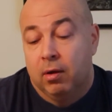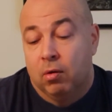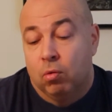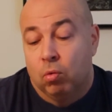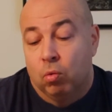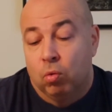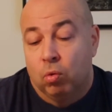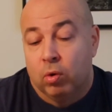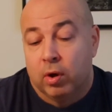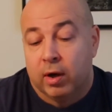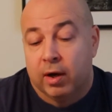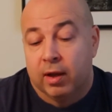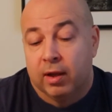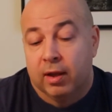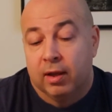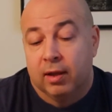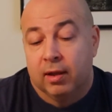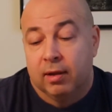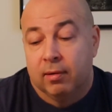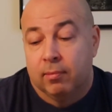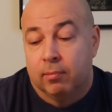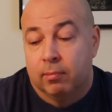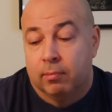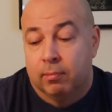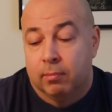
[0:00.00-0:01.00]
One of
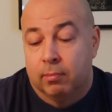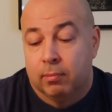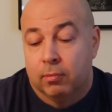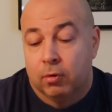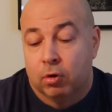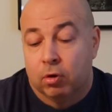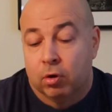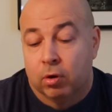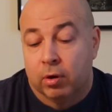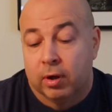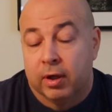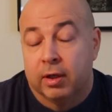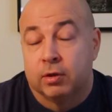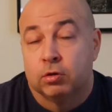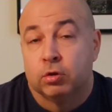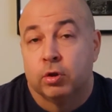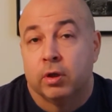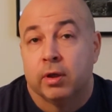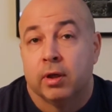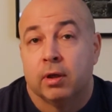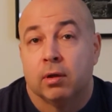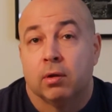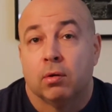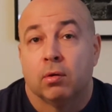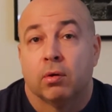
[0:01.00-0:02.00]
the more
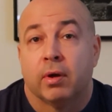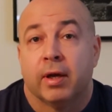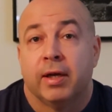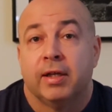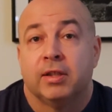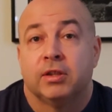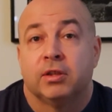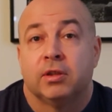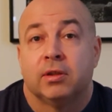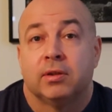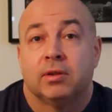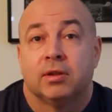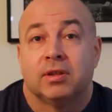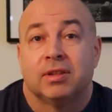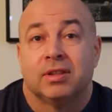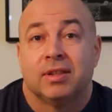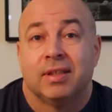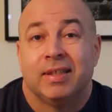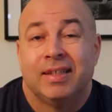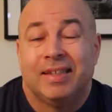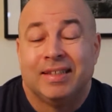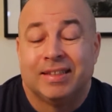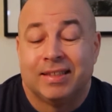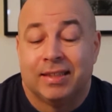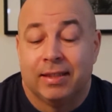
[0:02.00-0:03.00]
intriguing locations
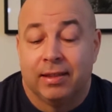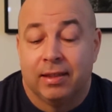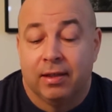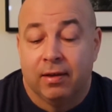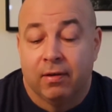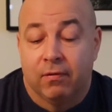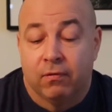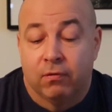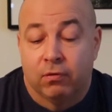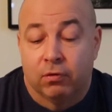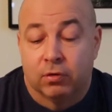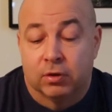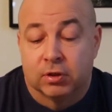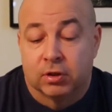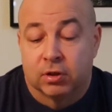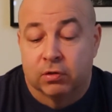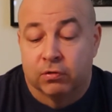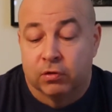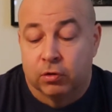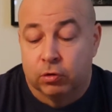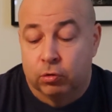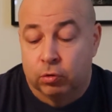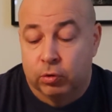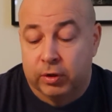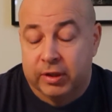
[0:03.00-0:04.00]
is the Forest
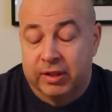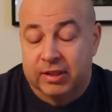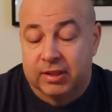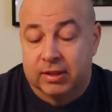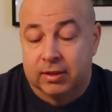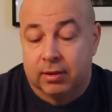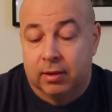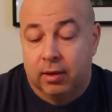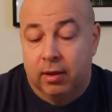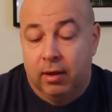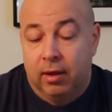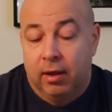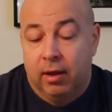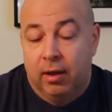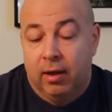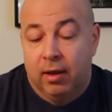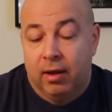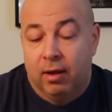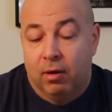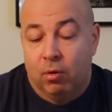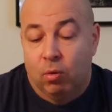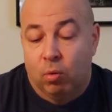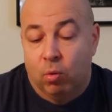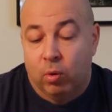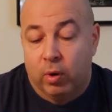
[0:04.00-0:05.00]
of the Druids,
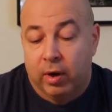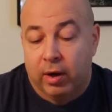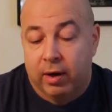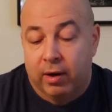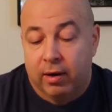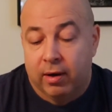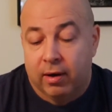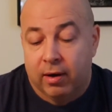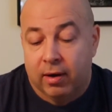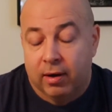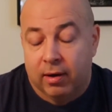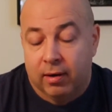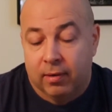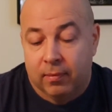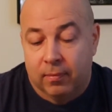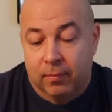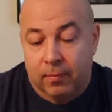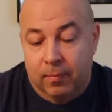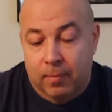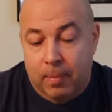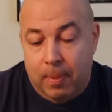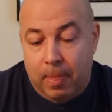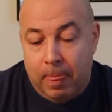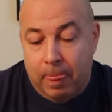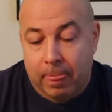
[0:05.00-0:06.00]
where
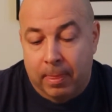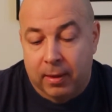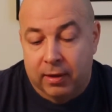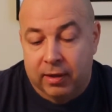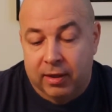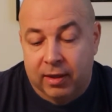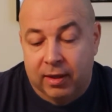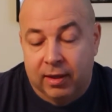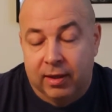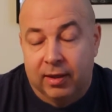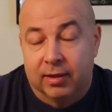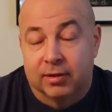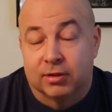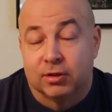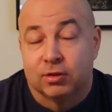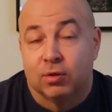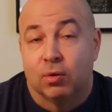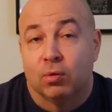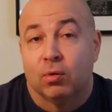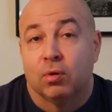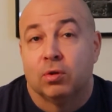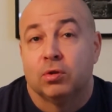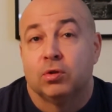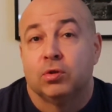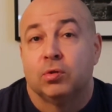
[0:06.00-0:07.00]
the
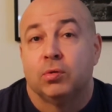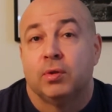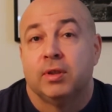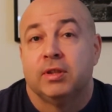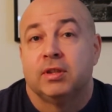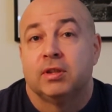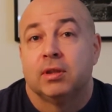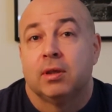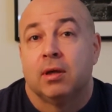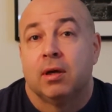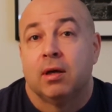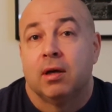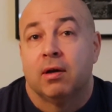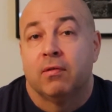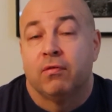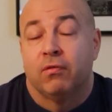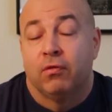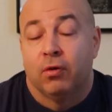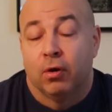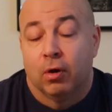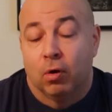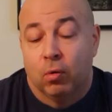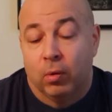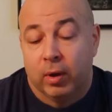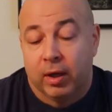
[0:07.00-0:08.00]
so-called Druids are
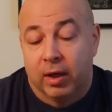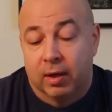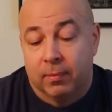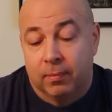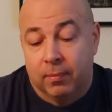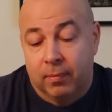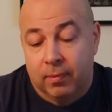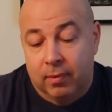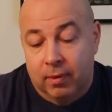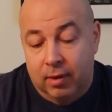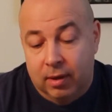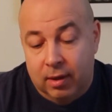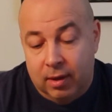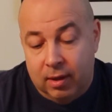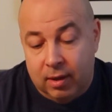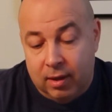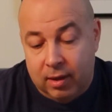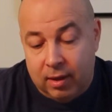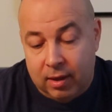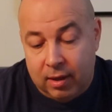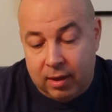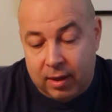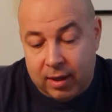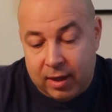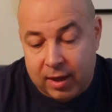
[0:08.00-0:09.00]
following
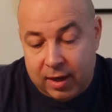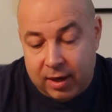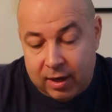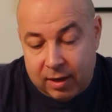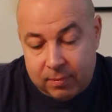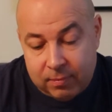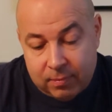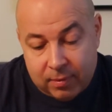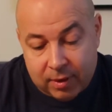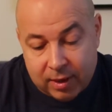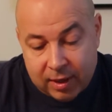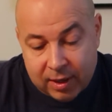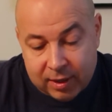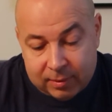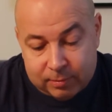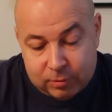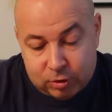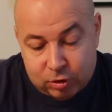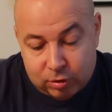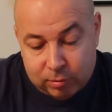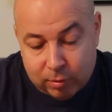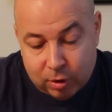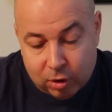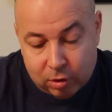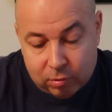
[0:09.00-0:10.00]
an
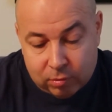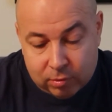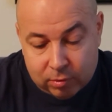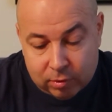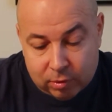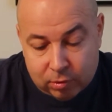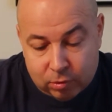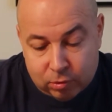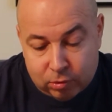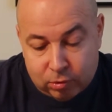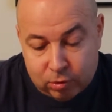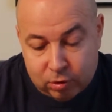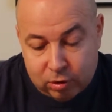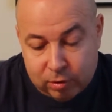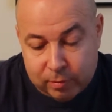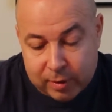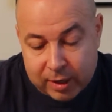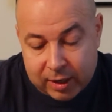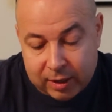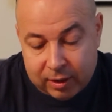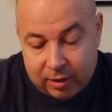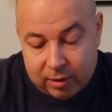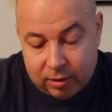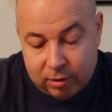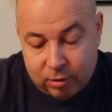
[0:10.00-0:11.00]
AmSumo
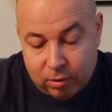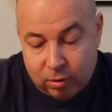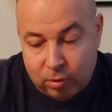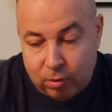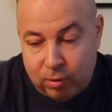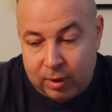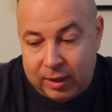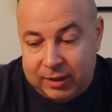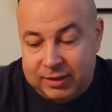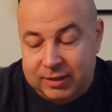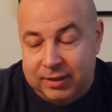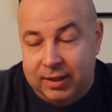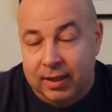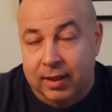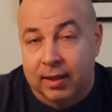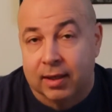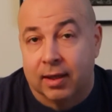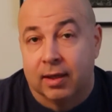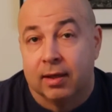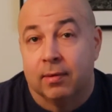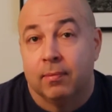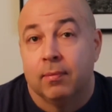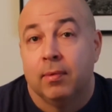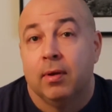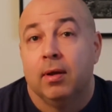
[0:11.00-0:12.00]
robot who has taken